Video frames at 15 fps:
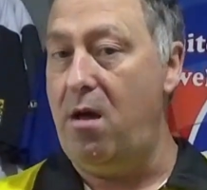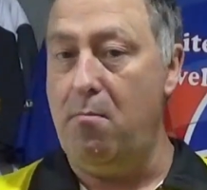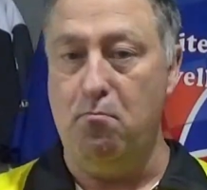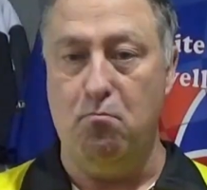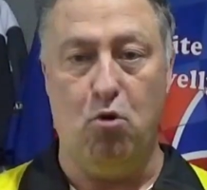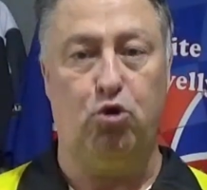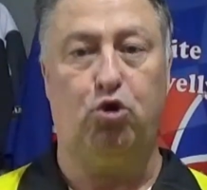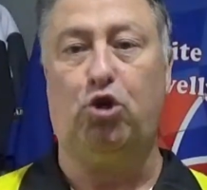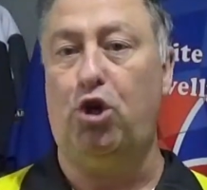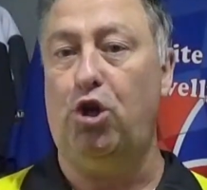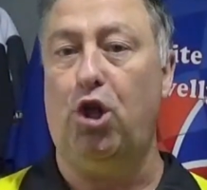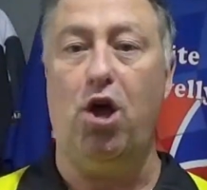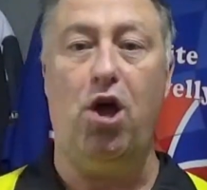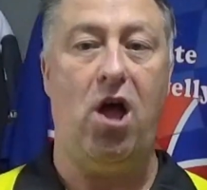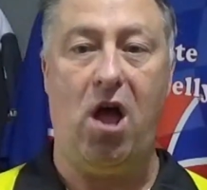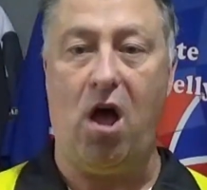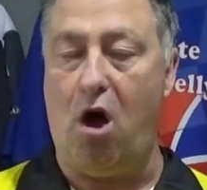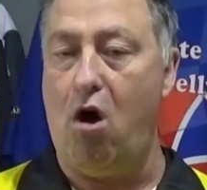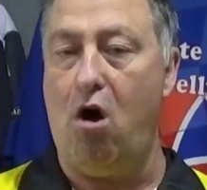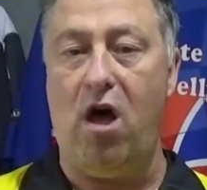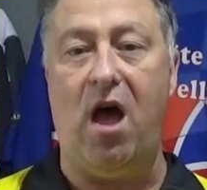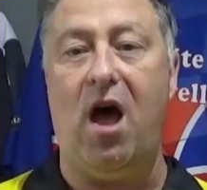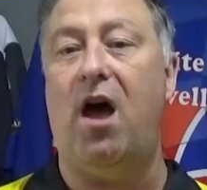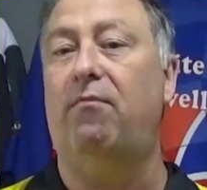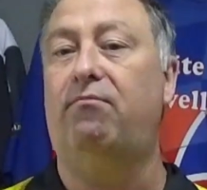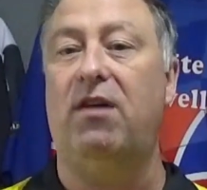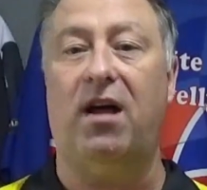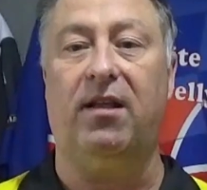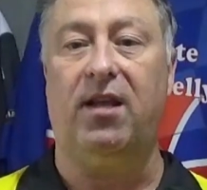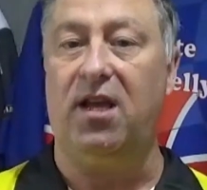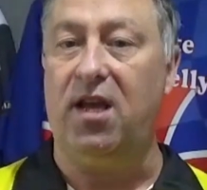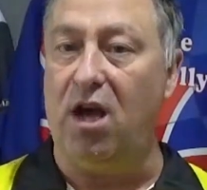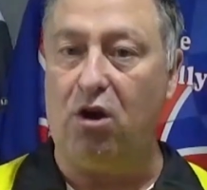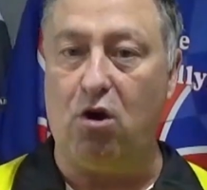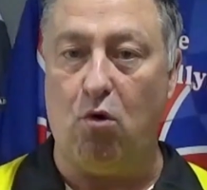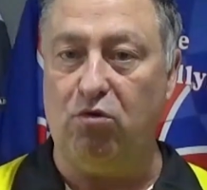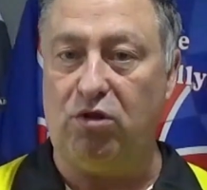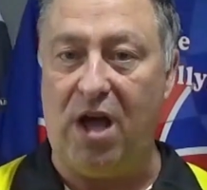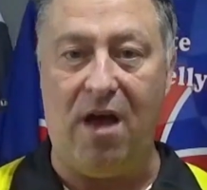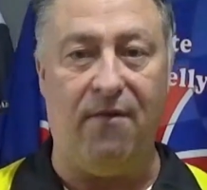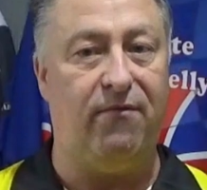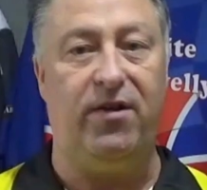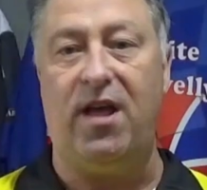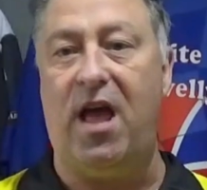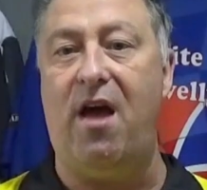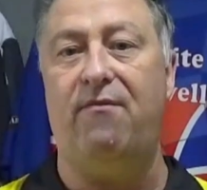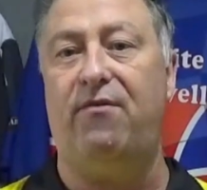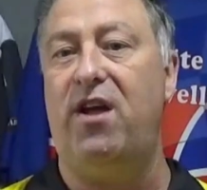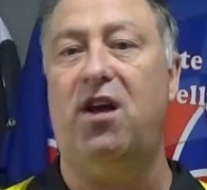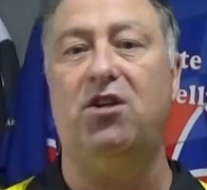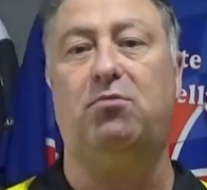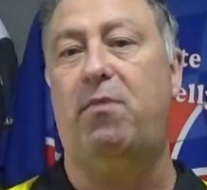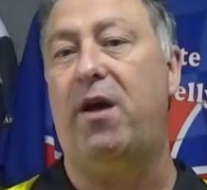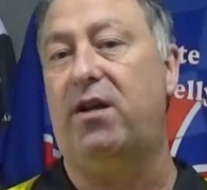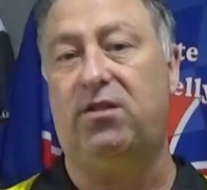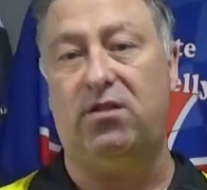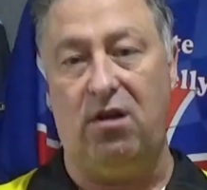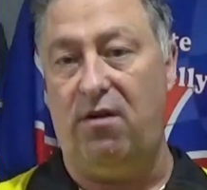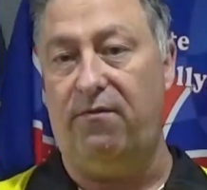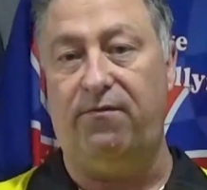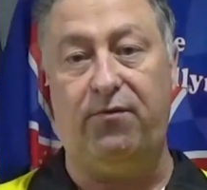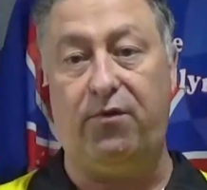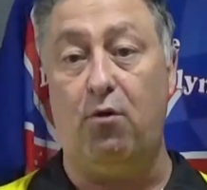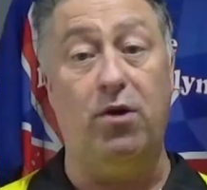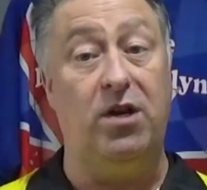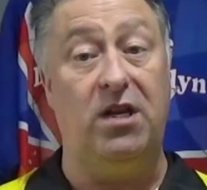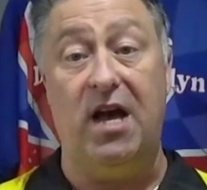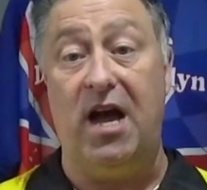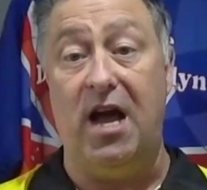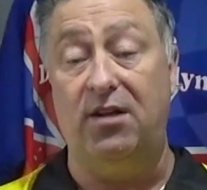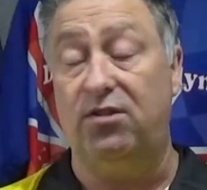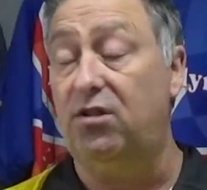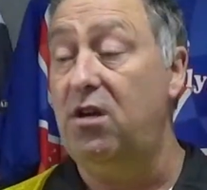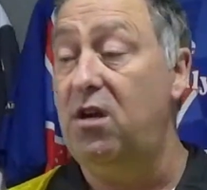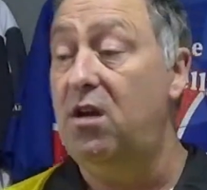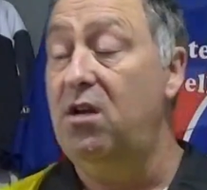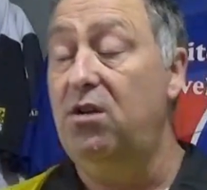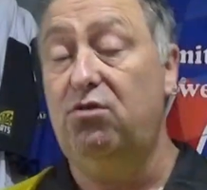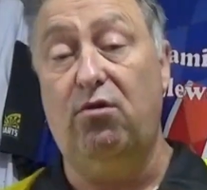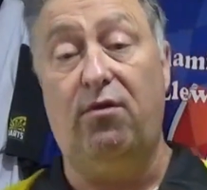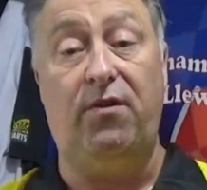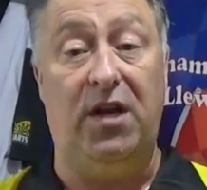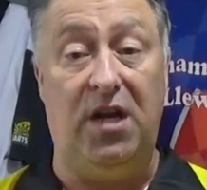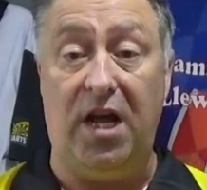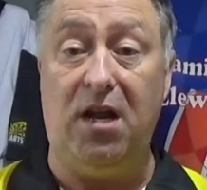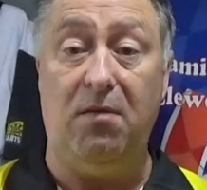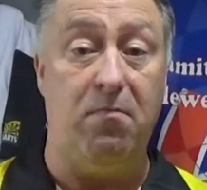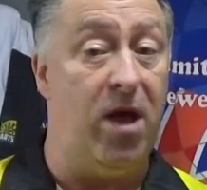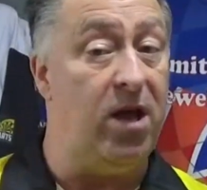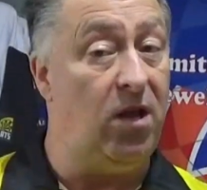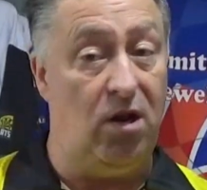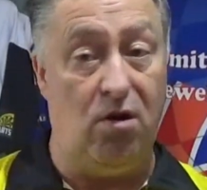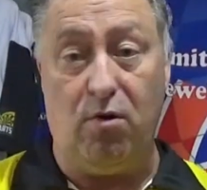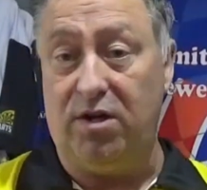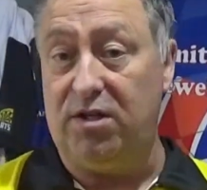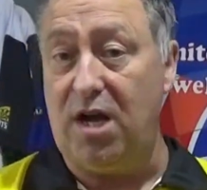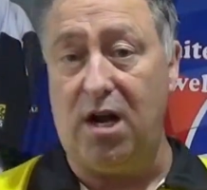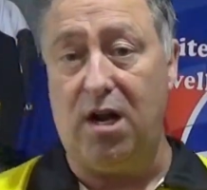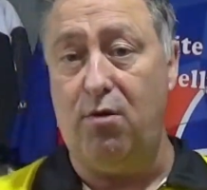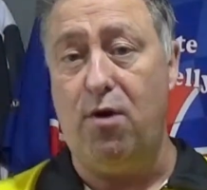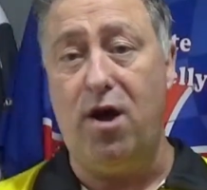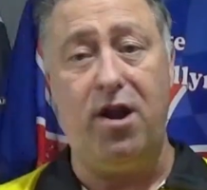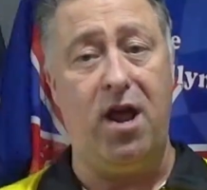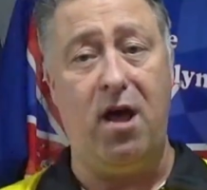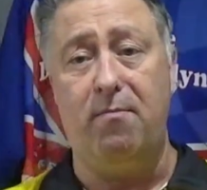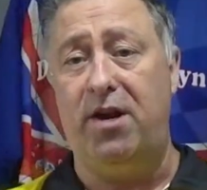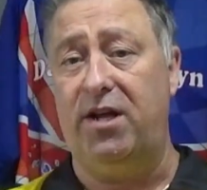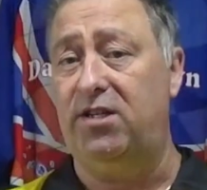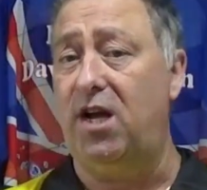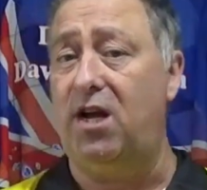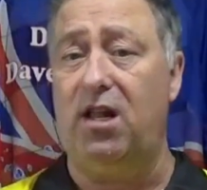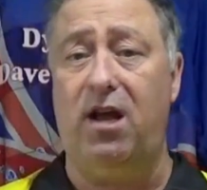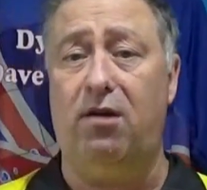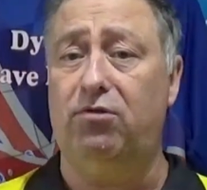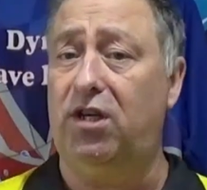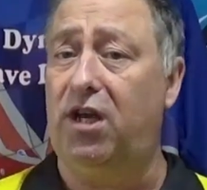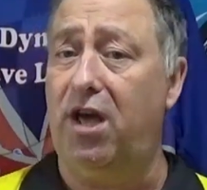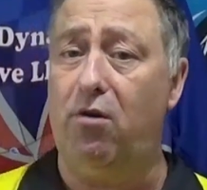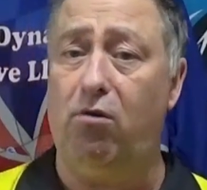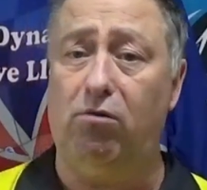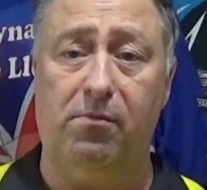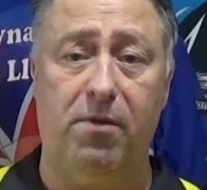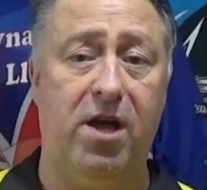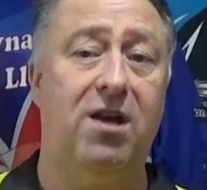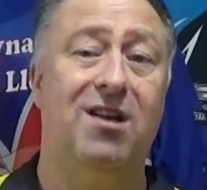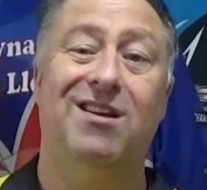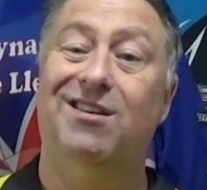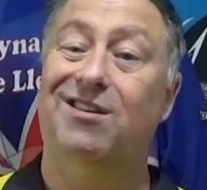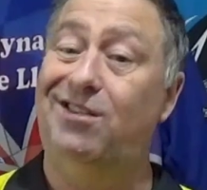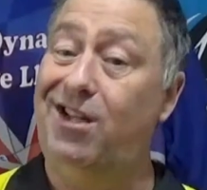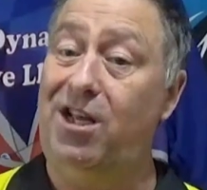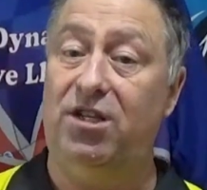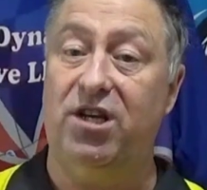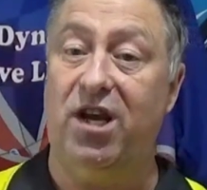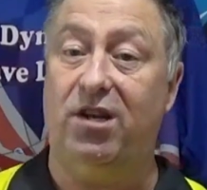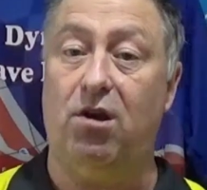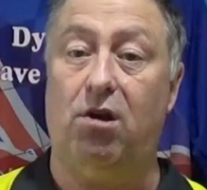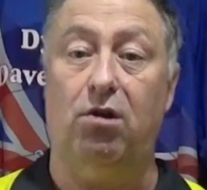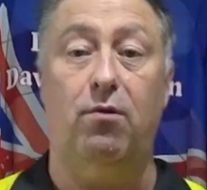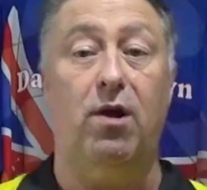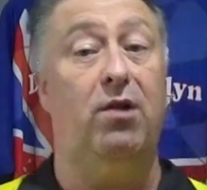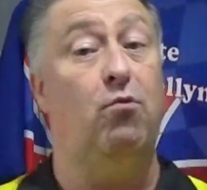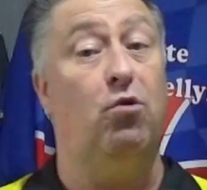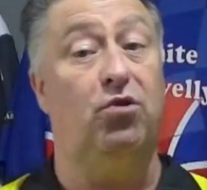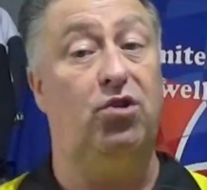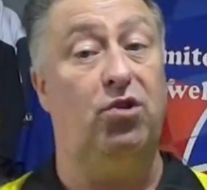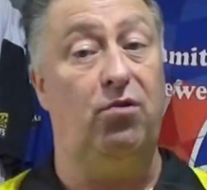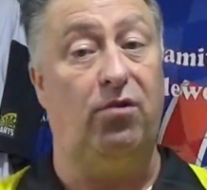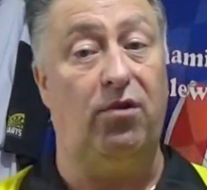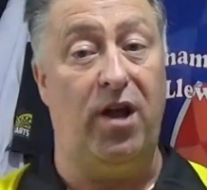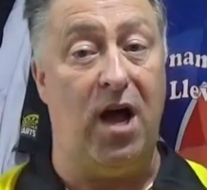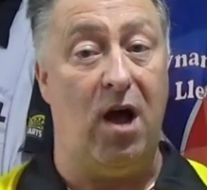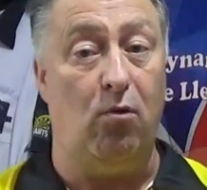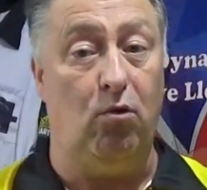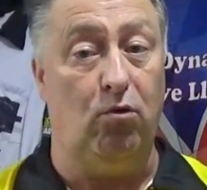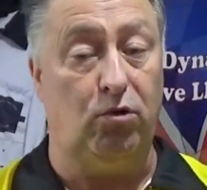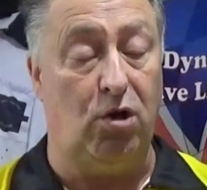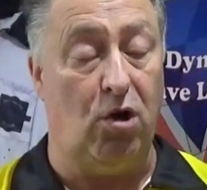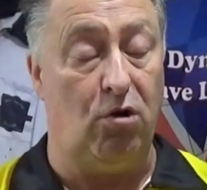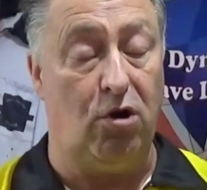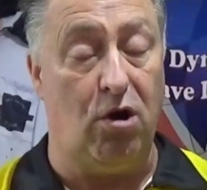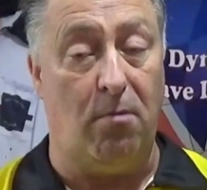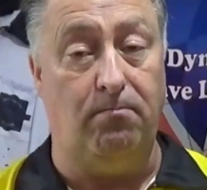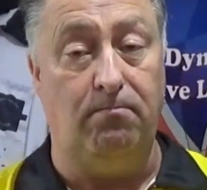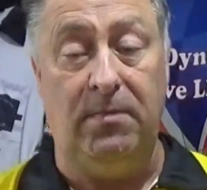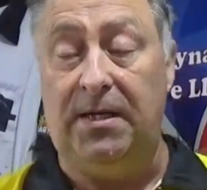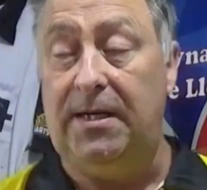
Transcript: muscular, I think I coach every aspect of throwing darts. So if you need me, you know exactly where I am and exactly how to get of me. It's dj.llewellyn123@outlook.com.